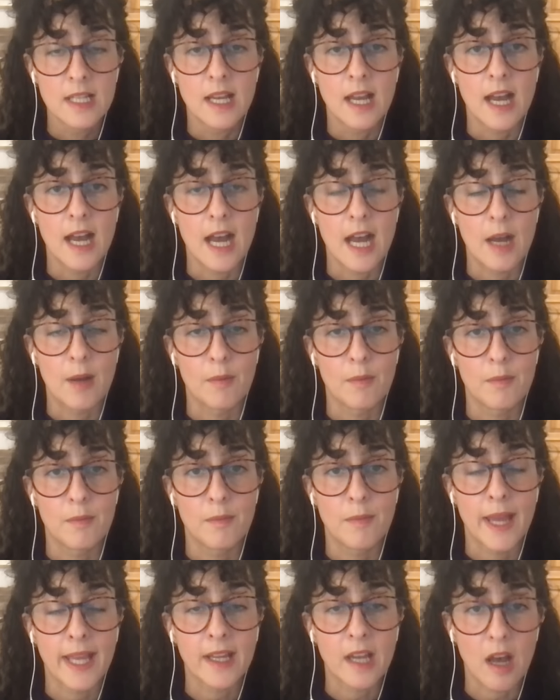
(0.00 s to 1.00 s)
um,
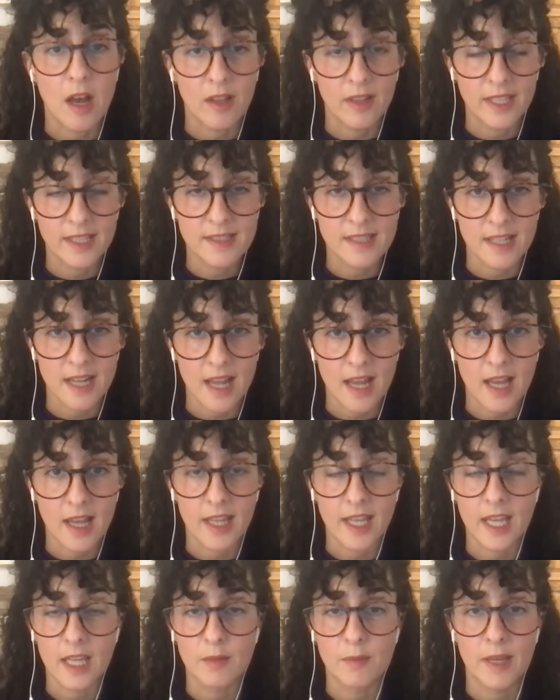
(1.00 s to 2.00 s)
my colleagues and
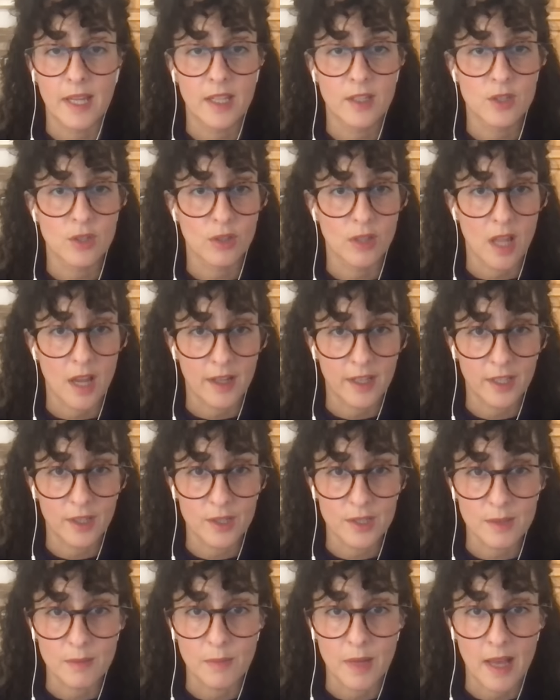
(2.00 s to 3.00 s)
I, and my
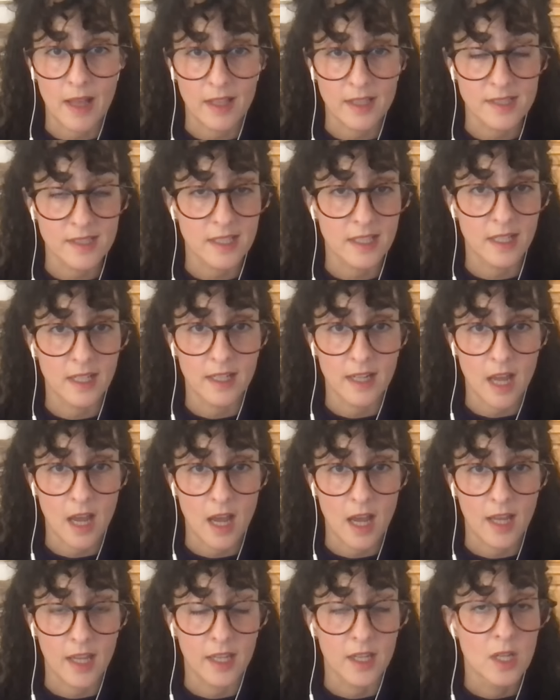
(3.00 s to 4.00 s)
interlocutors in Palestine and
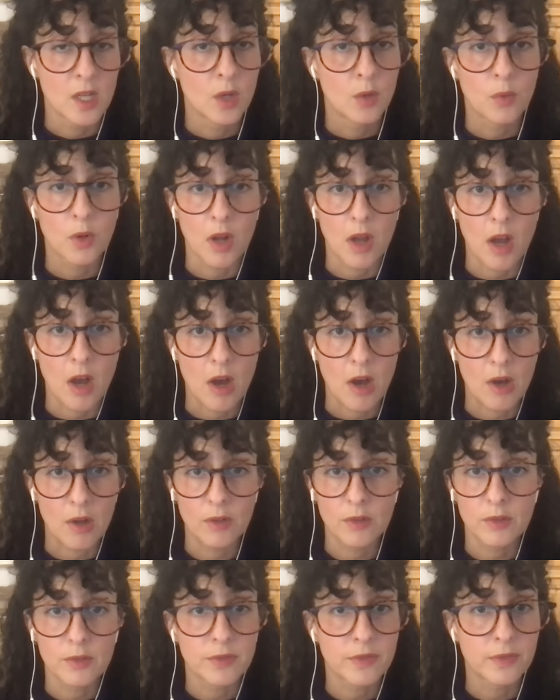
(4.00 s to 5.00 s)
I, were
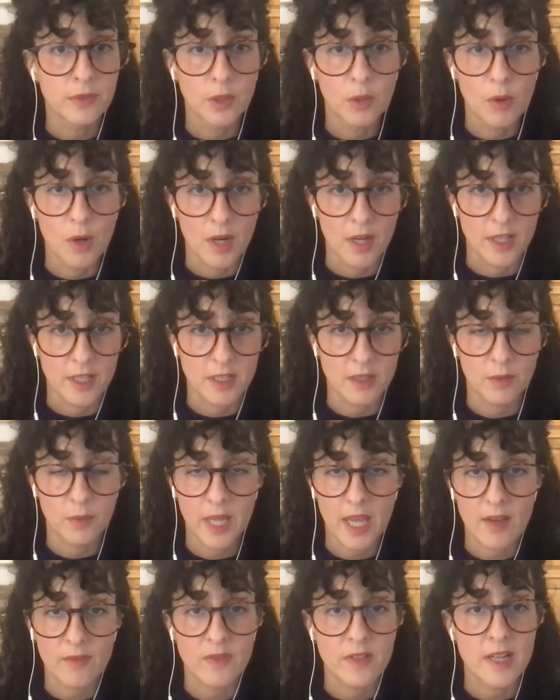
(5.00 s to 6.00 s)
all floored.
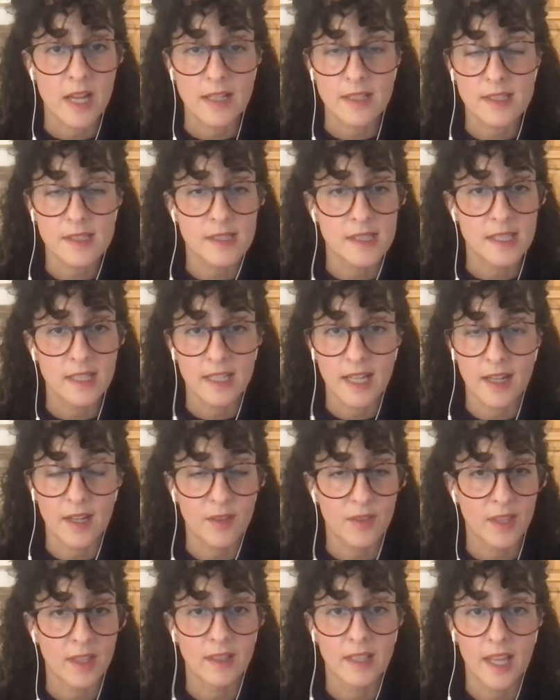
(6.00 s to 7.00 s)
We have not seen
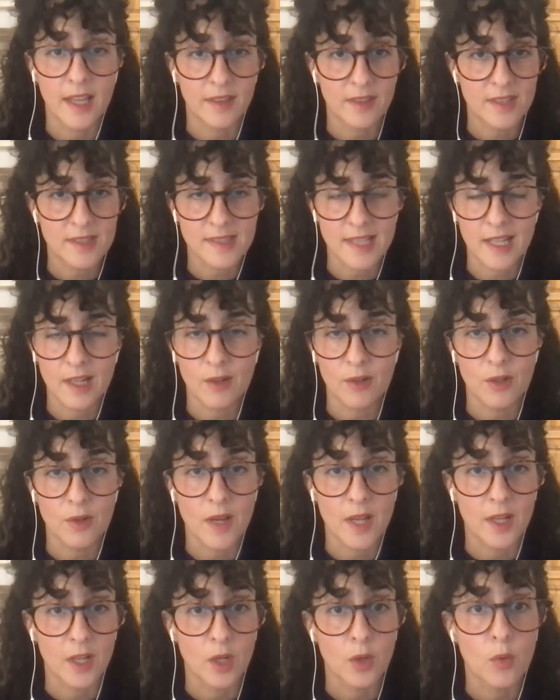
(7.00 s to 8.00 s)
anything like this. I don't know
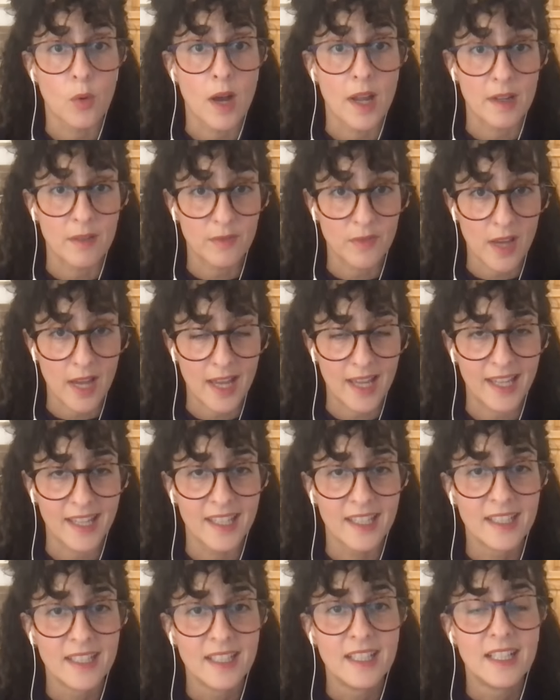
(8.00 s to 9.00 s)
how to quantify
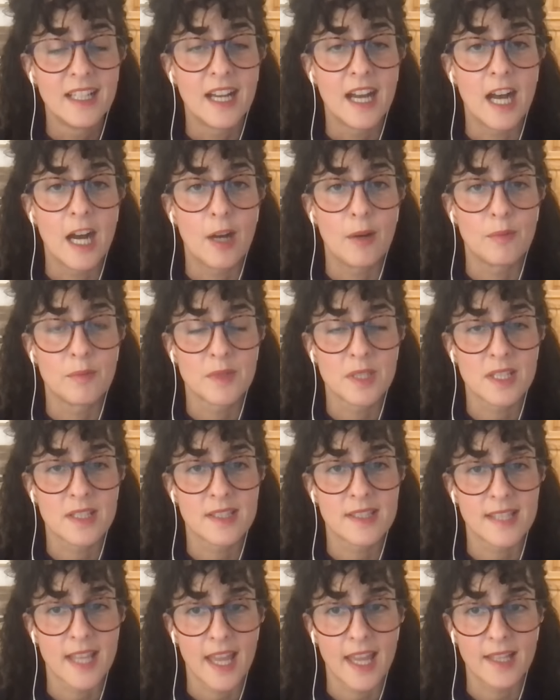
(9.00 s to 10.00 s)
um, to
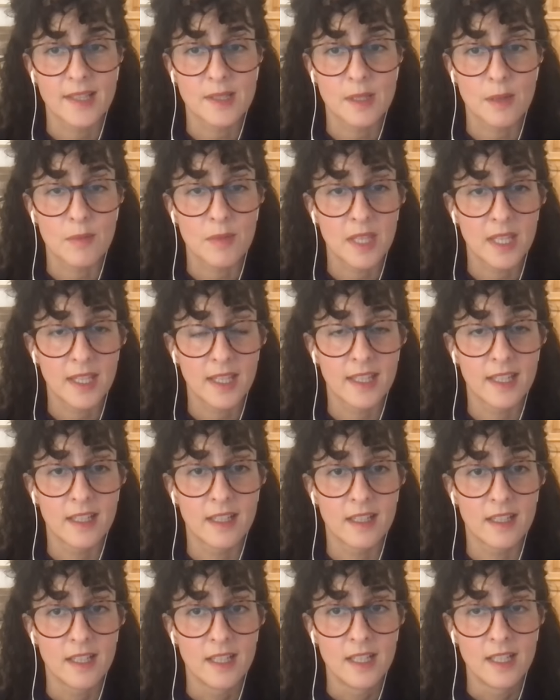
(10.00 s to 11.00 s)
say something
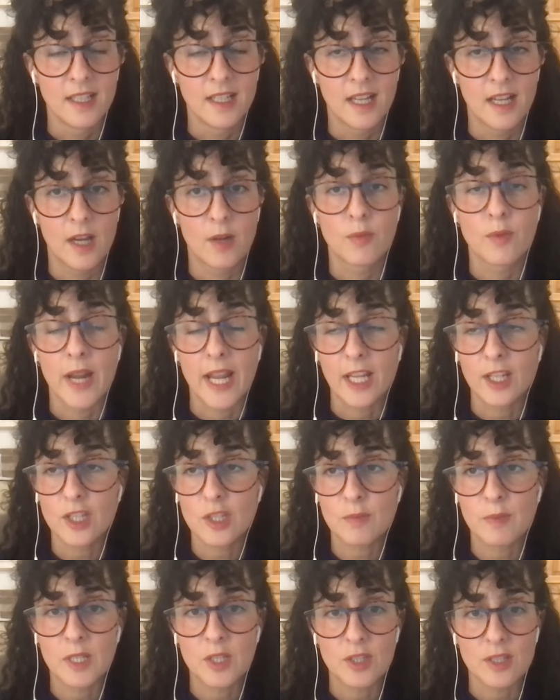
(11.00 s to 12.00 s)
in a
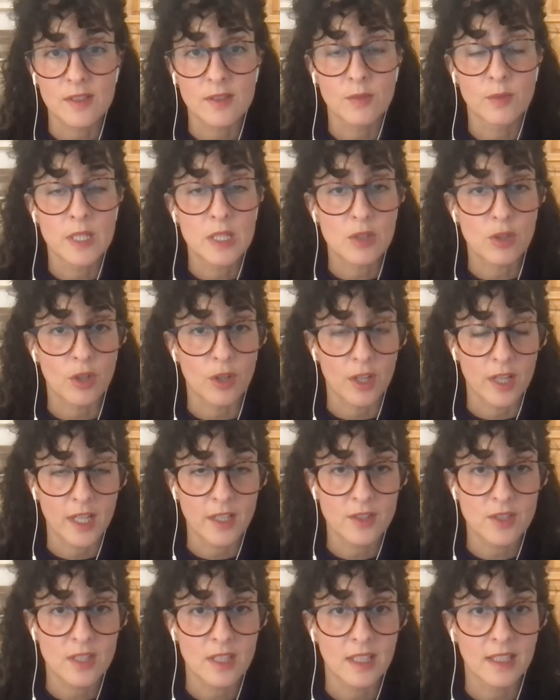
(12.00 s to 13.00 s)
range, but just
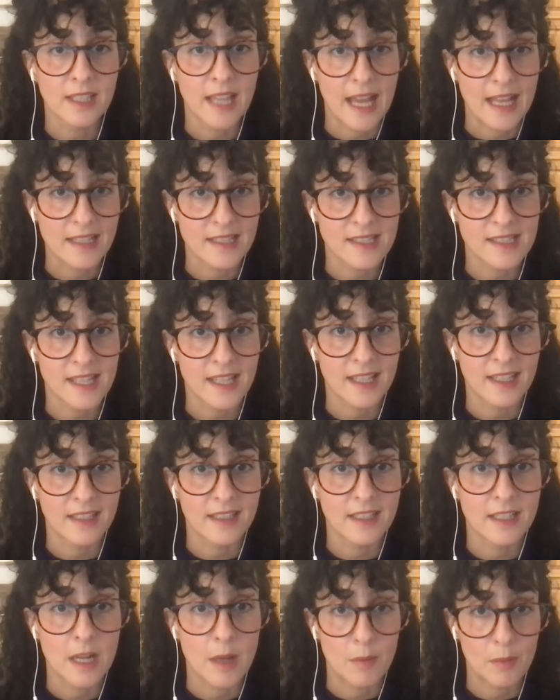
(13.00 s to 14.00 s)
returning to the Lancet
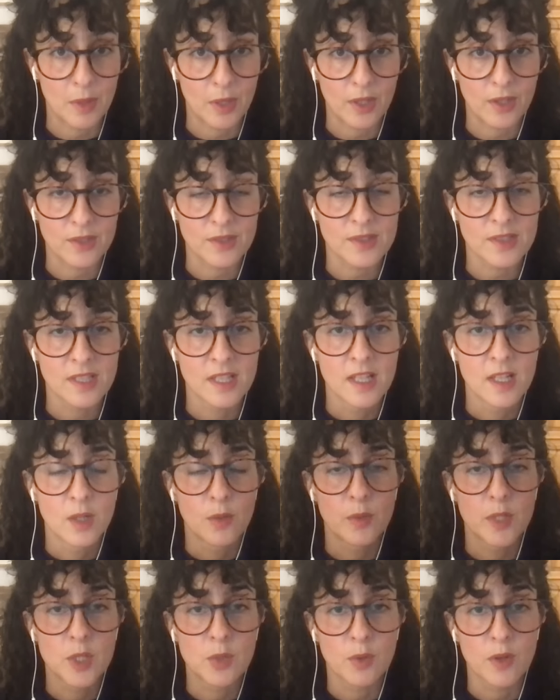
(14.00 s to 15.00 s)
numbers,
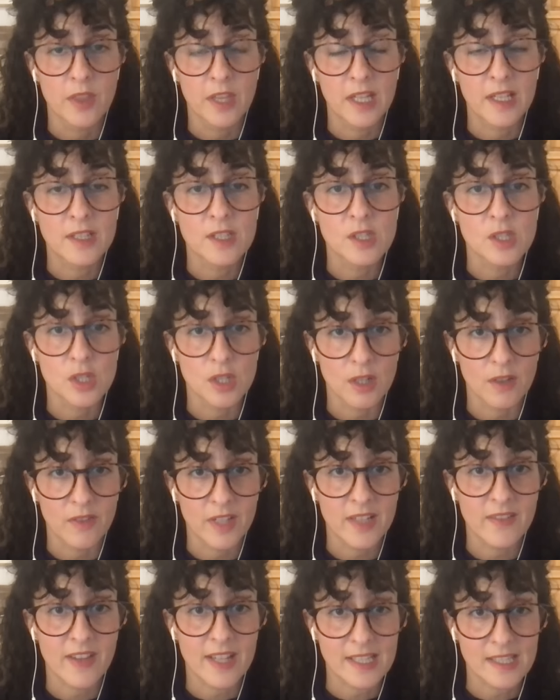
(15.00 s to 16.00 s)
which were the
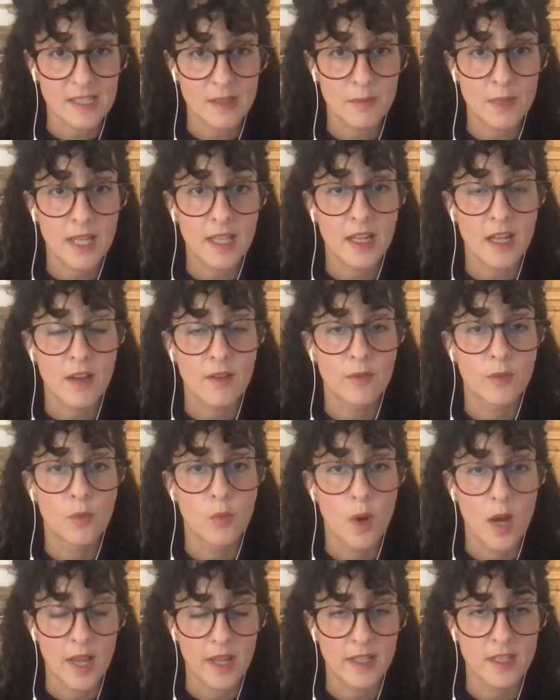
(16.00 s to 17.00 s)
conservative estimate of
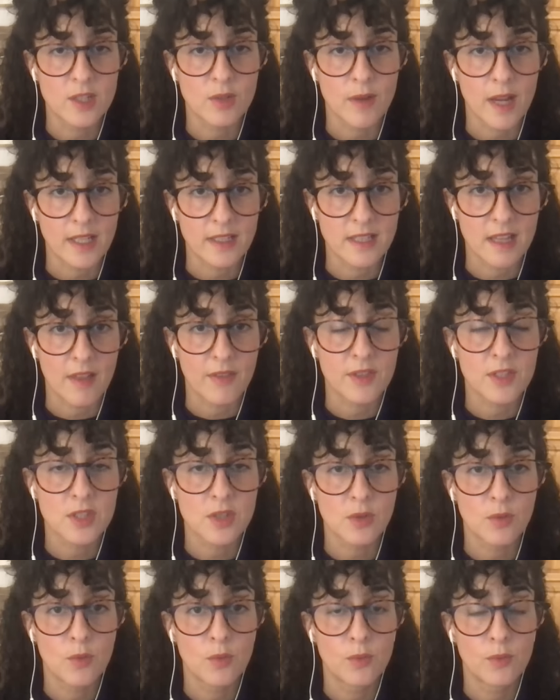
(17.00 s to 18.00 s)
one direct death
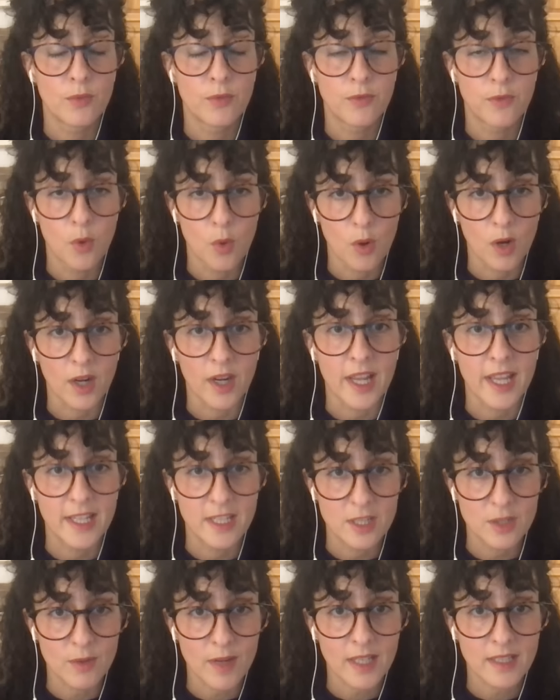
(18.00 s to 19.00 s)
to four
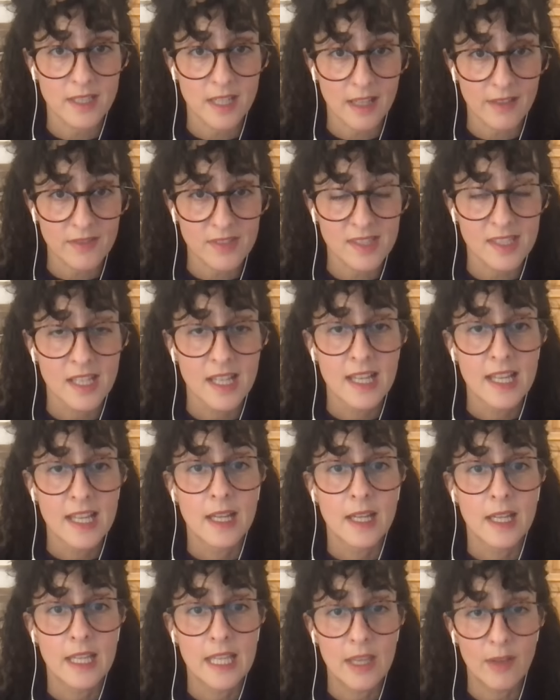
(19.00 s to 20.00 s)
indirect deaths,
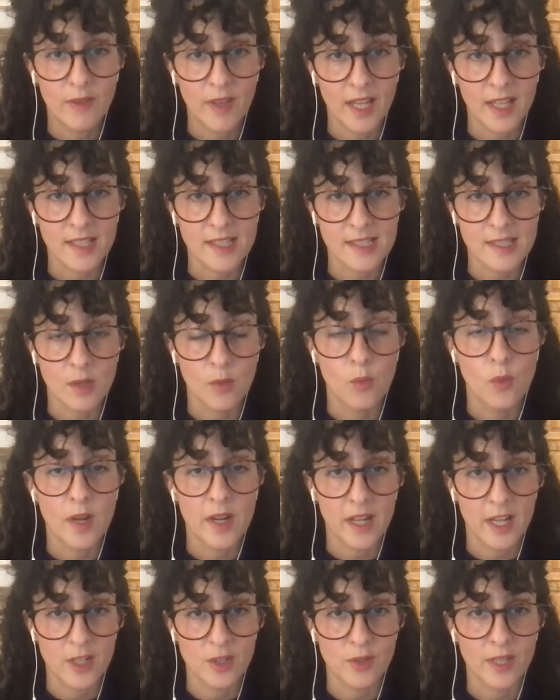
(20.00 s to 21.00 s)
giving us the
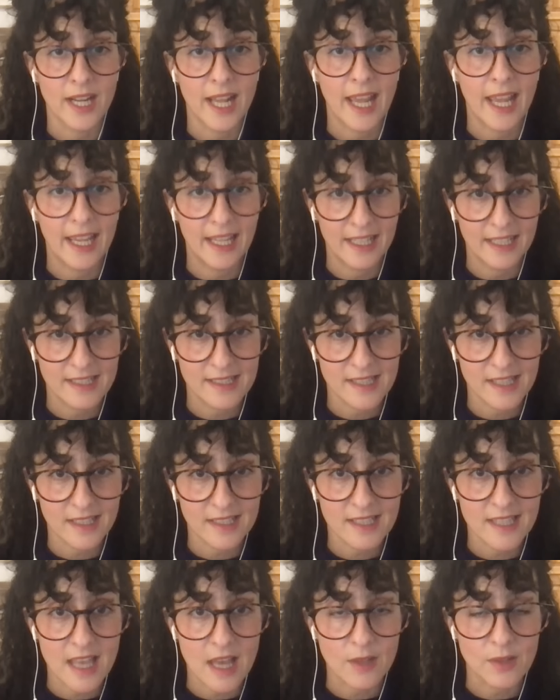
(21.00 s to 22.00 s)

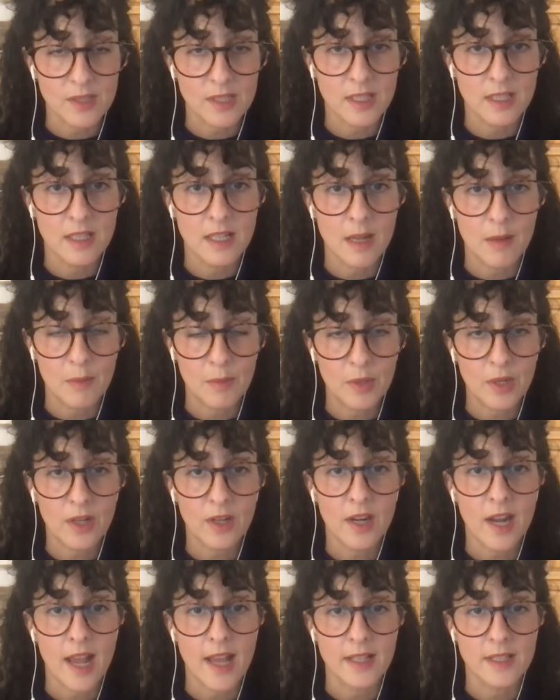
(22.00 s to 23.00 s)
186,000
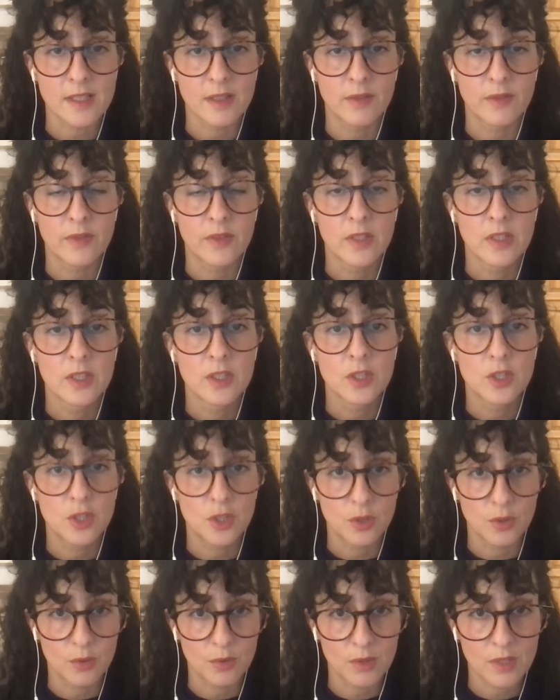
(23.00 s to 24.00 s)
number as of
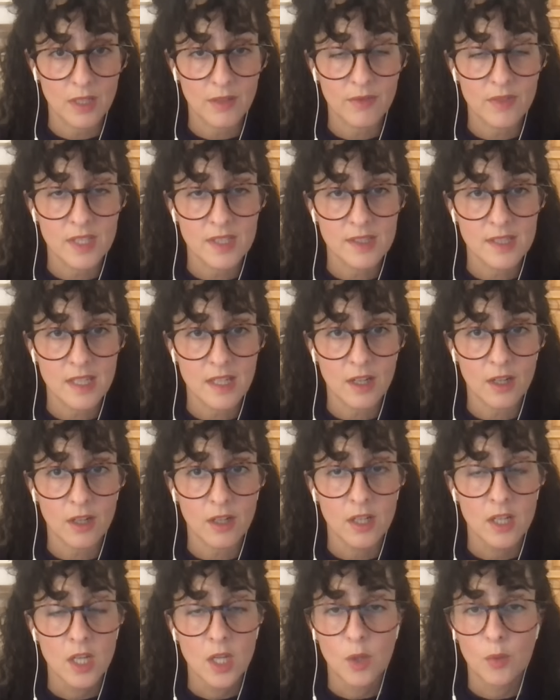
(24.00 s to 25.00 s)
June of this year.